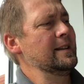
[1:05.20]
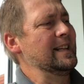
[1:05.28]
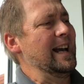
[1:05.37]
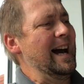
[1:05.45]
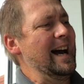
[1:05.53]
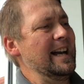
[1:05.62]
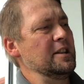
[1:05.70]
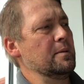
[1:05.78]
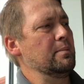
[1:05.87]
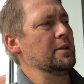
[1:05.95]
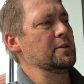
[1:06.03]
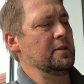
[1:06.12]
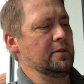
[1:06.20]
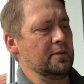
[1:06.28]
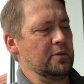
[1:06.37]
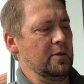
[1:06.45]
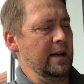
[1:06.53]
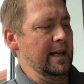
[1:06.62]
Guide to Personal
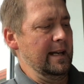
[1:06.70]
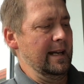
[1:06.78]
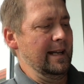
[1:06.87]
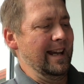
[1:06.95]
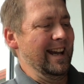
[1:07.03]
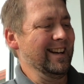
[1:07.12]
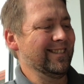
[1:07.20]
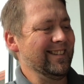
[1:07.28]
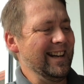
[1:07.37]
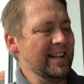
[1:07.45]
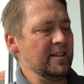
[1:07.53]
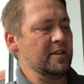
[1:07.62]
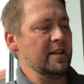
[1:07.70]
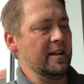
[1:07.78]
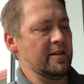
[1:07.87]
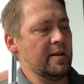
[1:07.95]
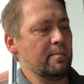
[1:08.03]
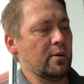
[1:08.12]
Training, a
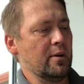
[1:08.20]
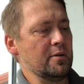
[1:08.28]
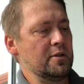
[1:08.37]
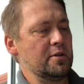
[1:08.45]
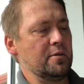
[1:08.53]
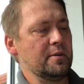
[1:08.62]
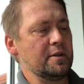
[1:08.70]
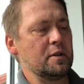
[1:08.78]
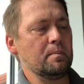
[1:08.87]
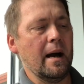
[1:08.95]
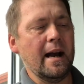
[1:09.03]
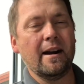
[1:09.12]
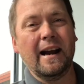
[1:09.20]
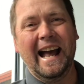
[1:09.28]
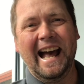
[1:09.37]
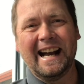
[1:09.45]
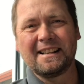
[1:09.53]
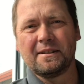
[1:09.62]
client-centered approach to inspire
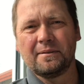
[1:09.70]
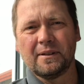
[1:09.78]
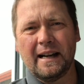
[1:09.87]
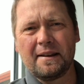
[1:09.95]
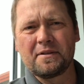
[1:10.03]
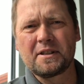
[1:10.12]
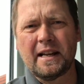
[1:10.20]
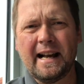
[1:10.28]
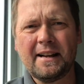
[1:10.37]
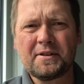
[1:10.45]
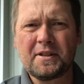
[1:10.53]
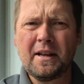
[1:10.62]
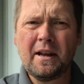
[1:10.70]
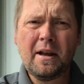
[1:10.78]
active lifestyles,